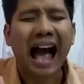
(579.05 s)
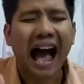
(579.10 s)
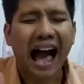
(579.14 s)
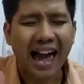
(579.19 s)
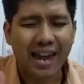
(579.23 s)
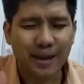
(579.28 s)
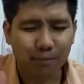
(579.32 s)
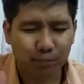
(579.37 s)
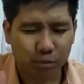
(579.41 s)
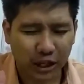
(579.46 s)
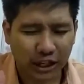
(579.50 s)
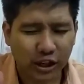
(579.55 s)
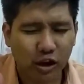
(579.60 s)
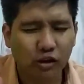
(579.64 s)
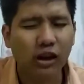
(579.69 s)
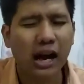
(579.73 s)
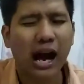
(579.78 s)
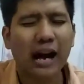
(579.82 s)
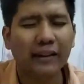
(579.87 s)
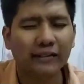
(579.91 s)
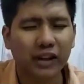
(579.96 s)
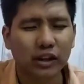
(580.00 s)
I pray,
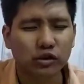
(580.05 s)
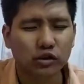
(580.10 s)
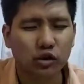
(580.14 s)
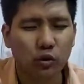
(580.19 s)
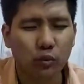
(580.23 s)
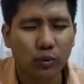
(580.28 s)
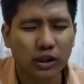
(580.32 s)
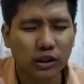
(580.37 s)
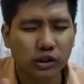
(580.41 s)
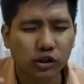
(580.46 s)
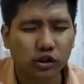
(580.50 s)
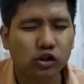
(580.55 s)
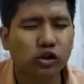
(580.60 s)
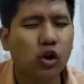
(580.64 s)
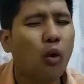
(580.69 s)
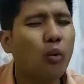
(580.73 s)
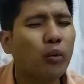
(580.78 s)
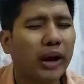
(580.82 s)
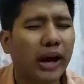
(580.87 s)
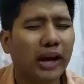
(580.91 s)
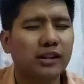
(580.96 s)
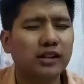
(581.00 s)
O God, that you will
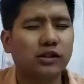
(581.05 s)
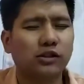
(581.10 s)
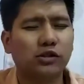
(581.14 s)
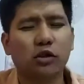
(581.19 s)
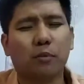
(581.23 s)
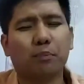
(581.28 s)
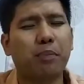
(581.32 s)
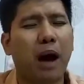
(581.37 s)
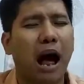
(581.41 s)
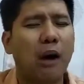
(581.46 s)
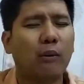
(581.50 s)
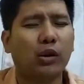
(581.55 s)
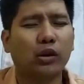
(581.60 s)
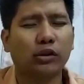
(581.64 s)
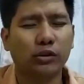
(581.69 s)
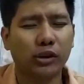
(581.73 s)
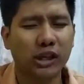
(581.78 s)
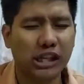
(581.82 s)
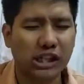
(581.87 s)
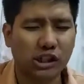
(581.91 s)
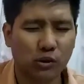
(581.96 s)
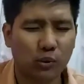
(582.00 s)
showcase your power
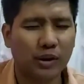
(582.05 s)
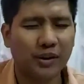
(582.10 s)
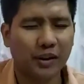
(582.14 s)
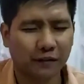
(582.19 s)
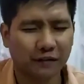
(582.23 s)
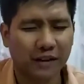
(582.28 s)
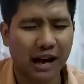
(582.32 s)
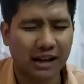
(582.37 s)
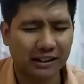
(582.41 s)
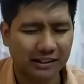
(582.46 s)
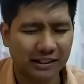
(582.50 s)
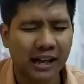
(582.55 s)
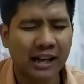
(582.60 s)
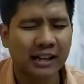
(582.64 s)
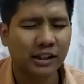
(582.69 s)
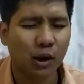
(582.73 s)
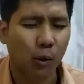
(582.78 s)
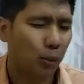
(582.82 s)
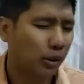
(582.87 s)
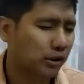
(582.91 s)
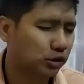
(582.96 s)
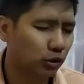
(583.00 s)
to each one of us,
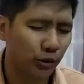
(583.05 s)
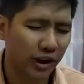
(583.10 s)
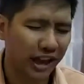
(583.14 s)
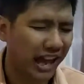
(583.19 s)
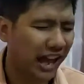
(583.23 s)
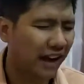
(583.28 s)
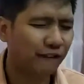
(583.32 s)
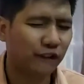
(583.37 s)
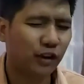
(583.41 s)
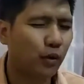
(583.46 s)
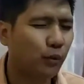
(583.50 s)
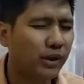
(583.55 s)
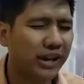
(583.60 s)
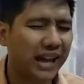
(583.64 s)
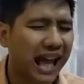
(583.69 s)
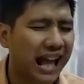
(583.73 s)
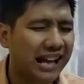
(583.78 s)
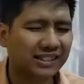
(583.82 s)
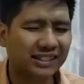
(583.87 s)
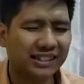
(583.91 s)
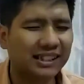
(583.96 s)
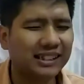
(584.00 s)
that whatsoever we
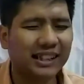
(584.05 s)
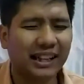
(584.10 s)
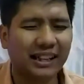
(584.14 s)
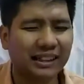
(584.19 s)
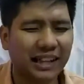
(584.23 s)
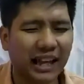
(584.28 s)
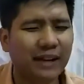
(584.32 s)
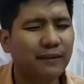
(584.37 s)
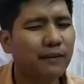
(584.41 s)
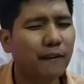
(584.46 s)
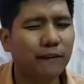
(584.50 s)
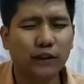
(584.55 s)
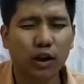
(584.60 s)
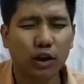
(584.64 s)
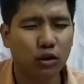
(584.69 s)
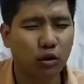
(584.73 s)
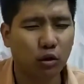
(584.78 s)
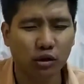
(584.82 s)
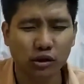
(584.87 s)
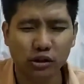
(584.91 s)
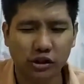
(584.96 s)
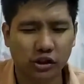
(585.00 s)
ask in the name of the
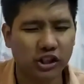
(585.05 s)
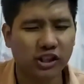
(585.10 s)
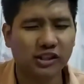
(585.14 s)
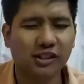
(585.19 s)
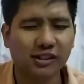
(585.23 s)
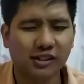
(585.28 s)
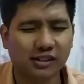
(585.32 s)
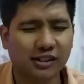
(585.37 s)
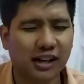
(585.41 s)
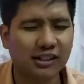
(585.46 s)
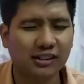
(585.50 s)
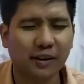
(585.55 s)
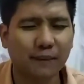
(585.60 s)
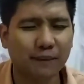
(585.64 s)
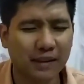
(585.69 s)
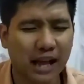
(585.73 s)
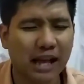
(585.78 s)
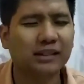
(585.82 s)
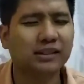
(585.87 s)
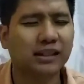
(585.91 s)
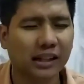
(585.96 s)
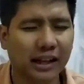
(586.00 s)
Lord Jesus Christ
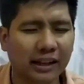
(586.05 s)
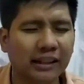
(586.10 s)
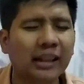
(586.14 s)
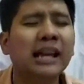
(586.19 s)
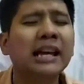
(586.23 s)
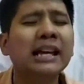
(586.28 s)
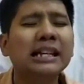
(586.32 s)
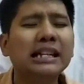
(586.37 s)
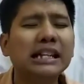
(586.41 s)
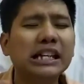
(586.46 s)
of Nazareth,